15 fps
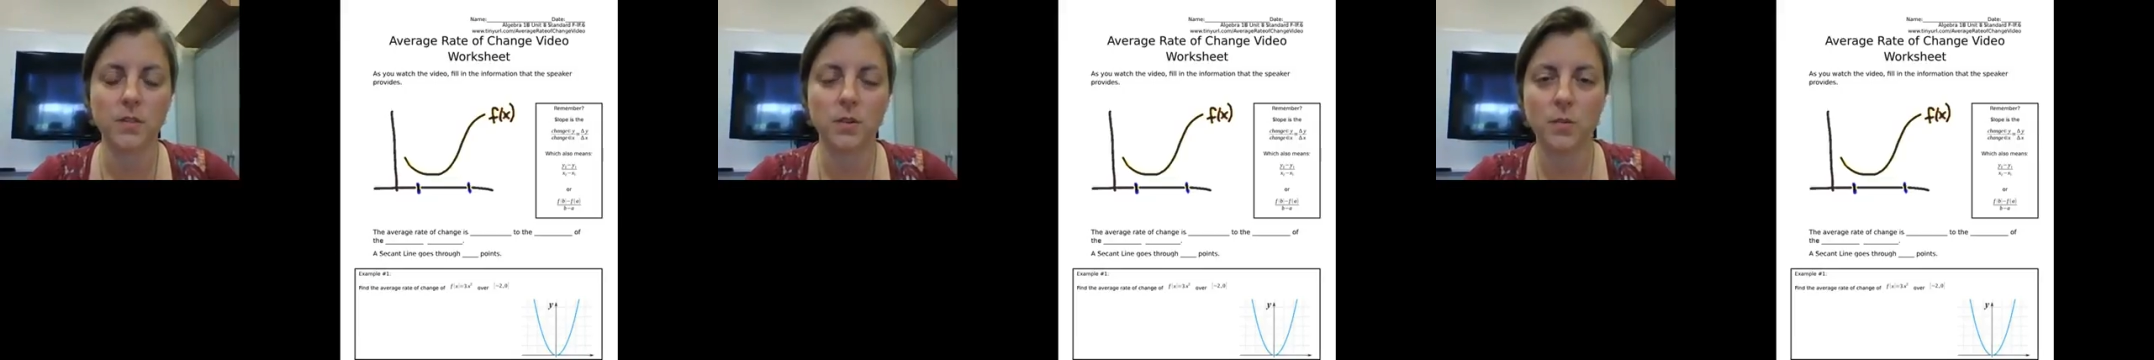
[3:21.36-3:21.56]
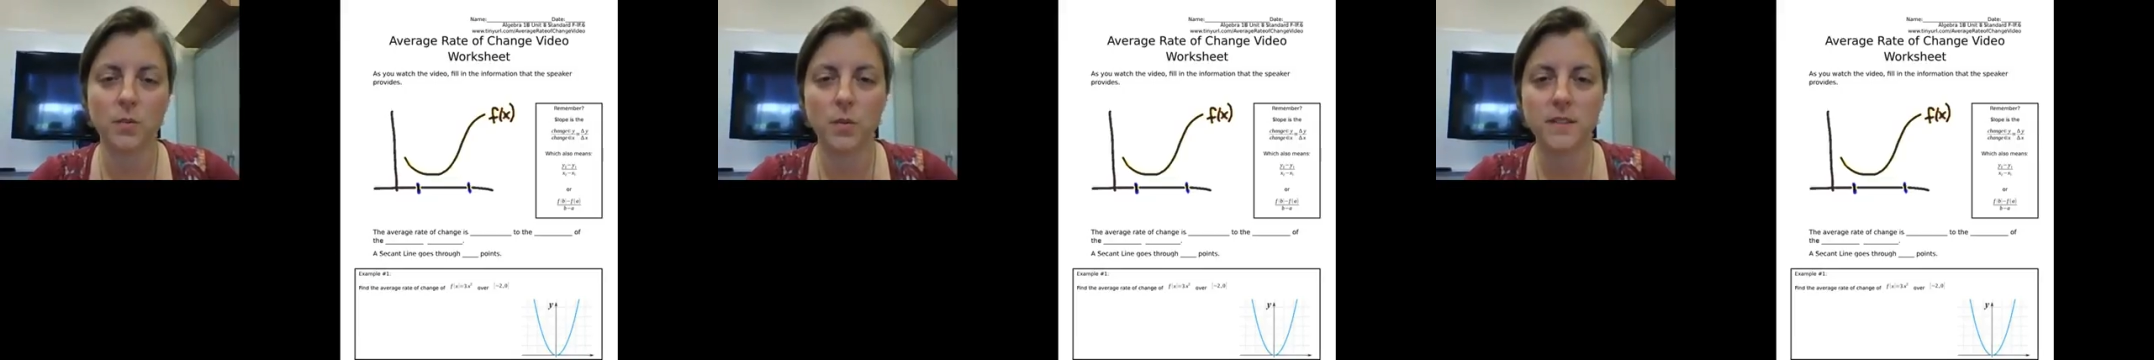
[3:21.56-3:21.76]

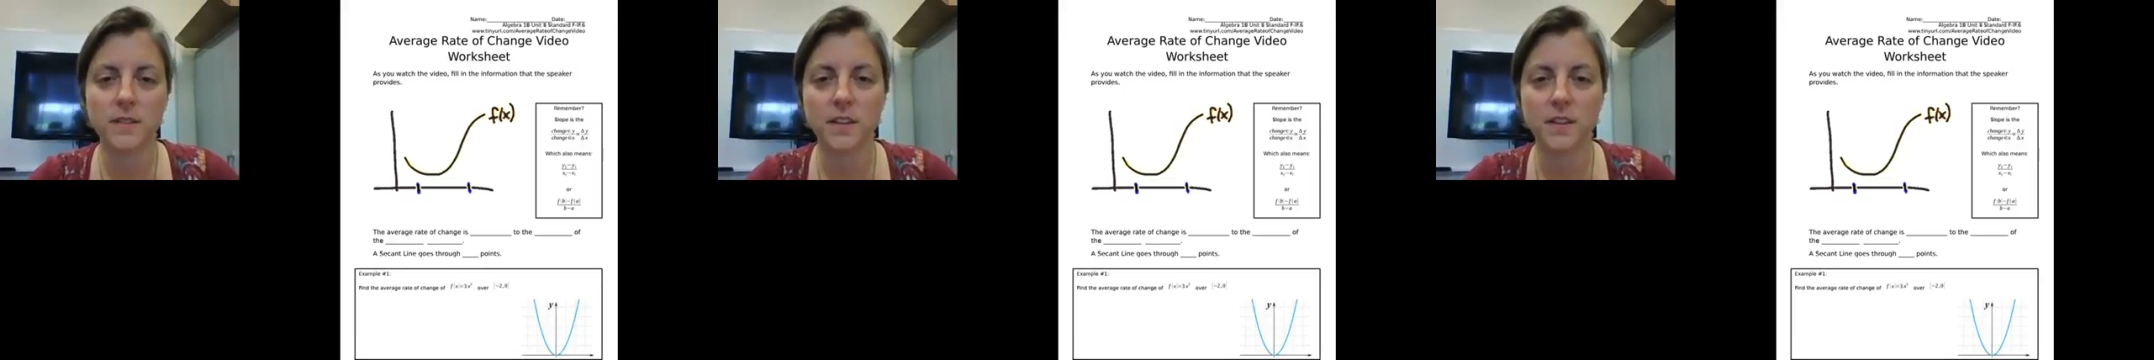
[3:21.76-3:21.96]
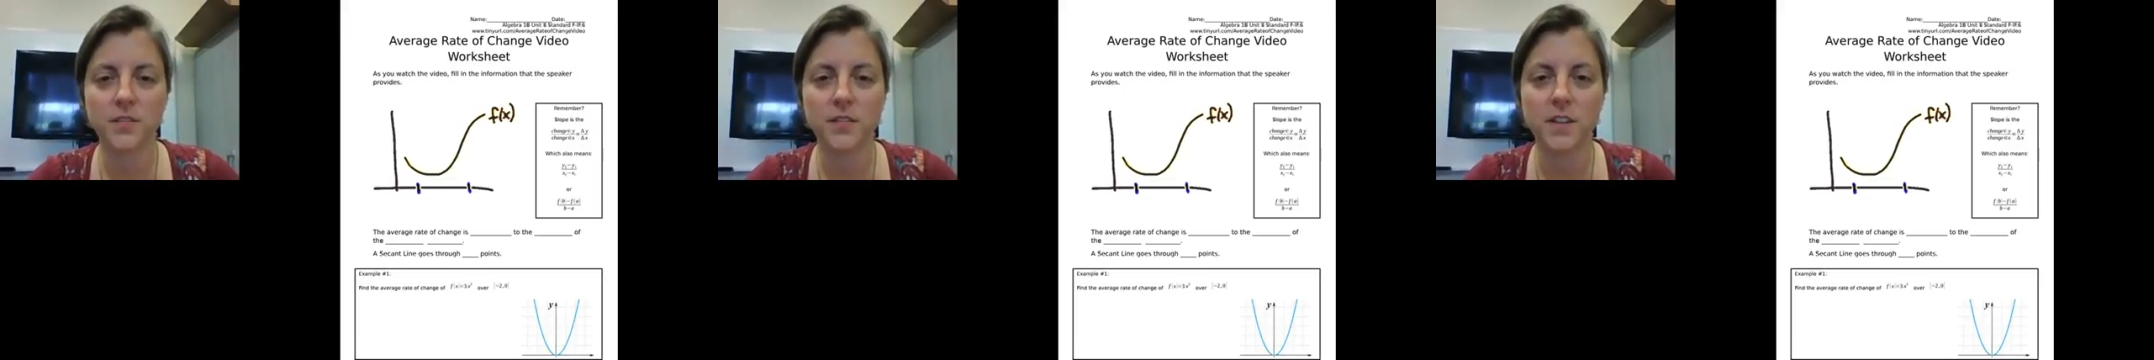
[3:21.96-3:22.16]
So
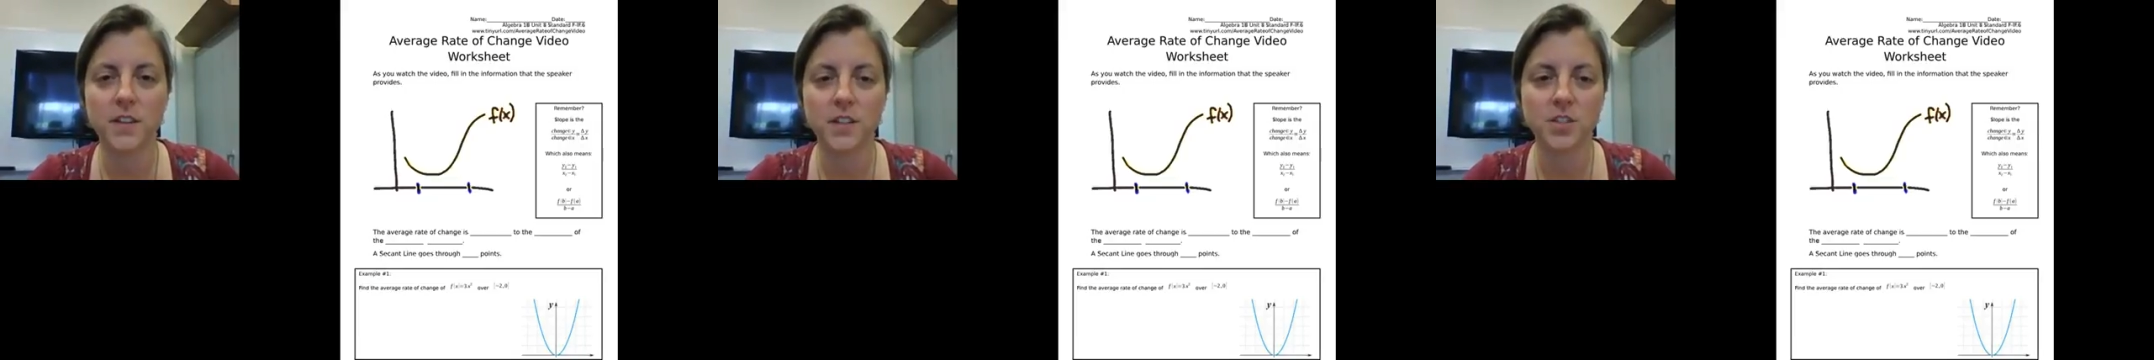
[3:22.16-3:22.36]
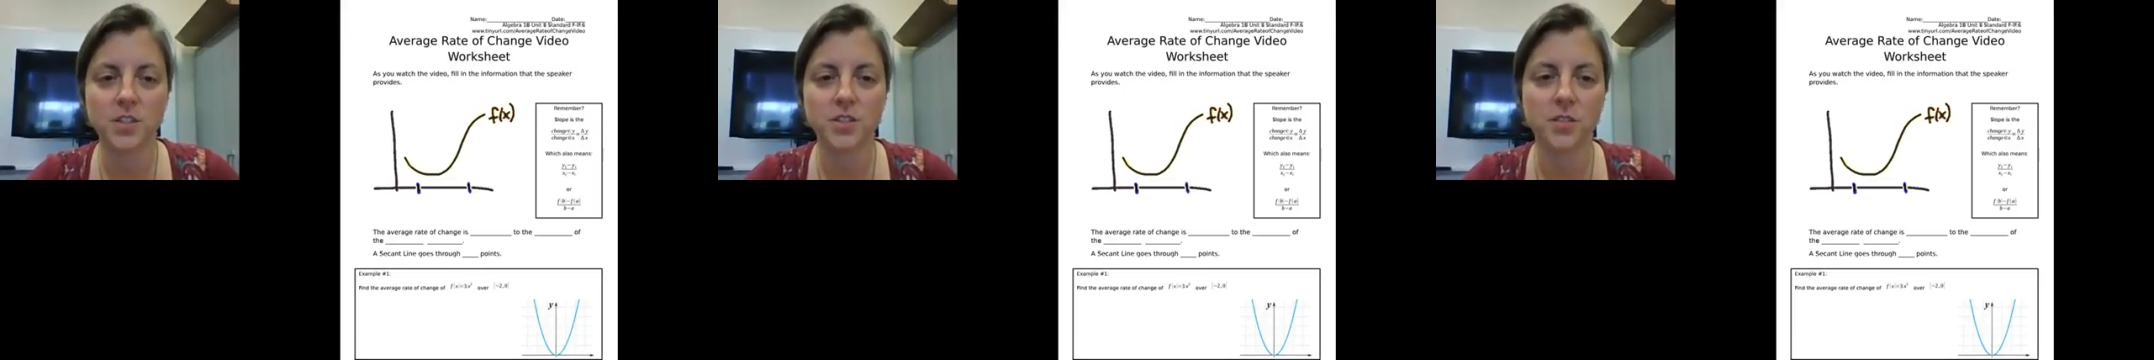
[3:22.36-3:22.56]
once they
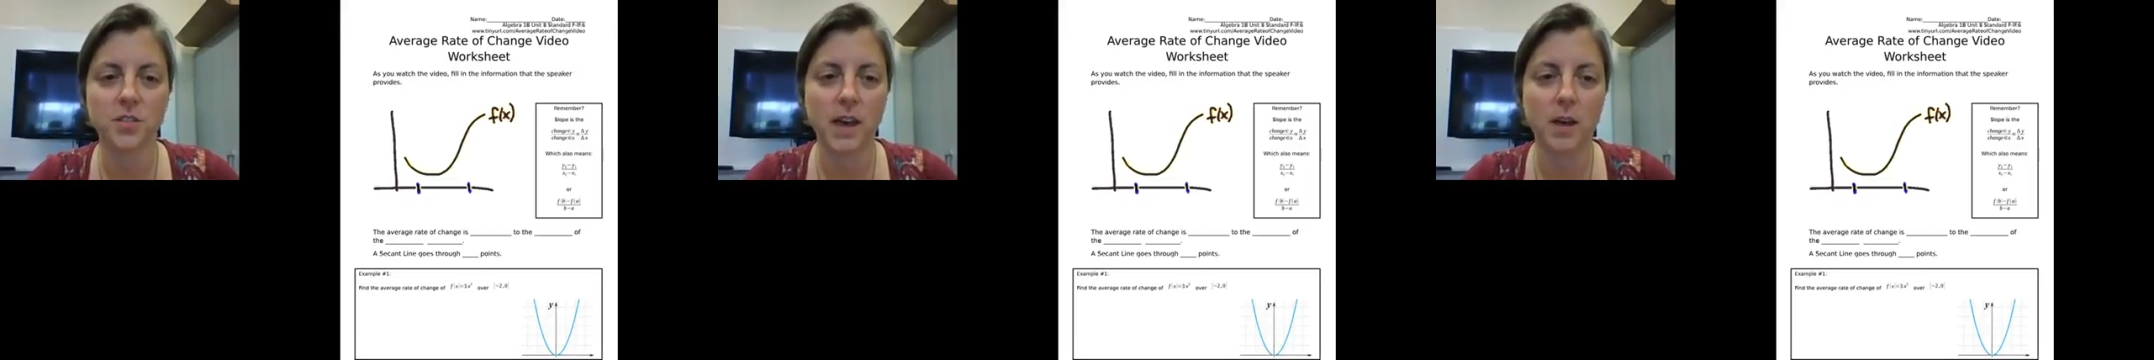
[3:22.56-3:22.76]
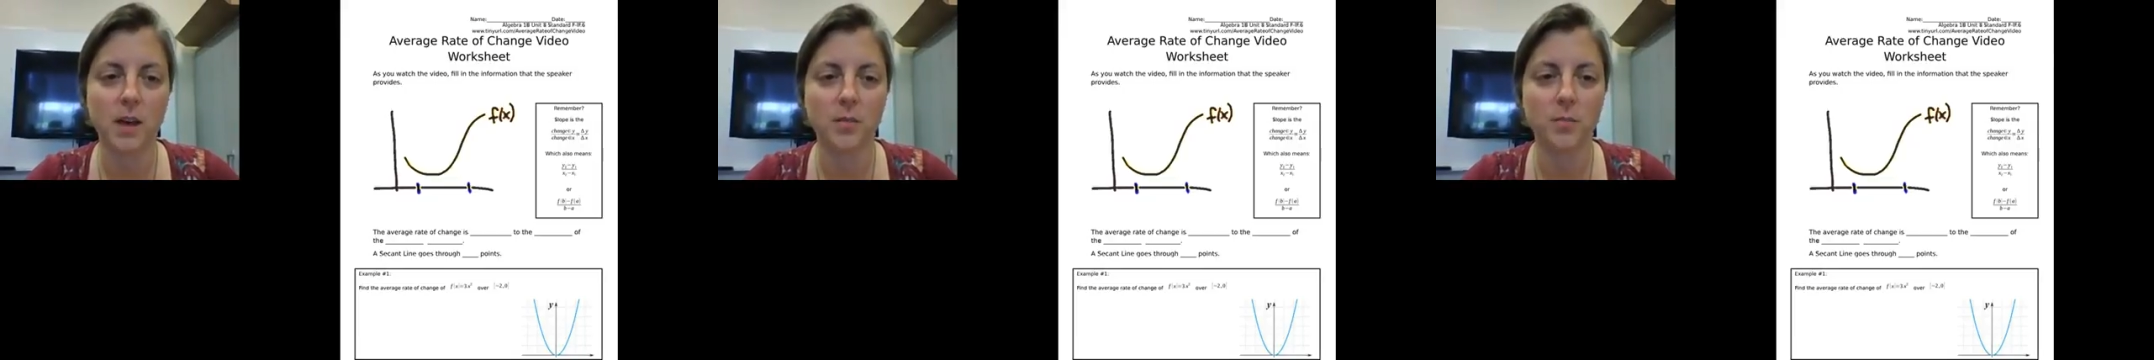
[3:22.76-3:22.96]
finish
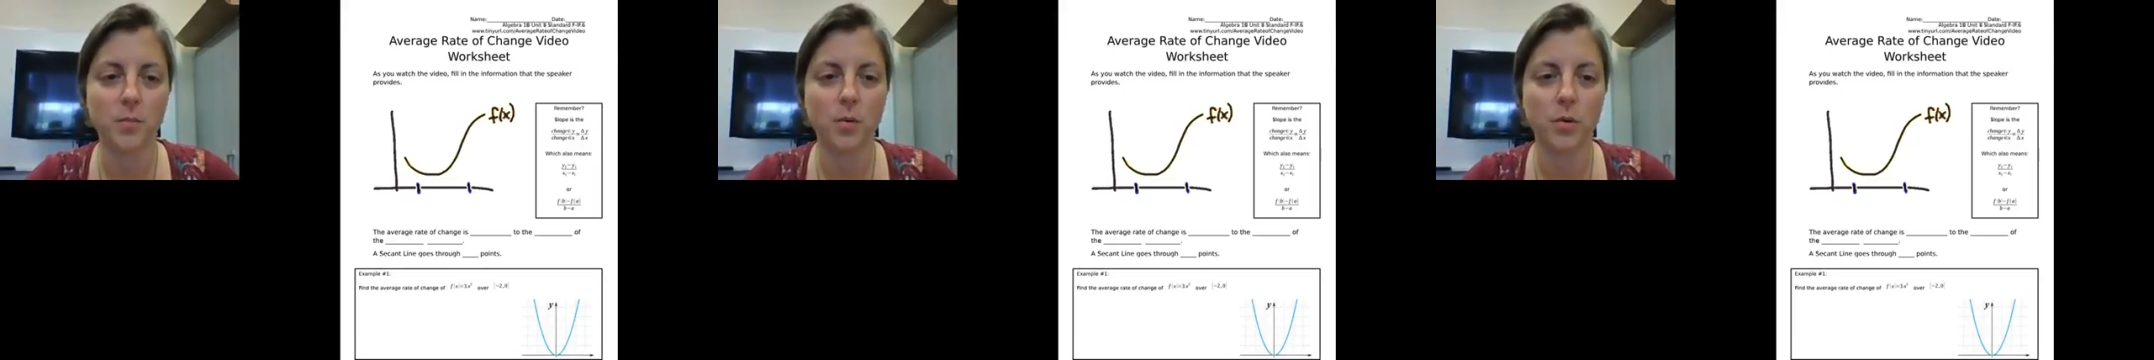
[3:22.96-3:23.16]
that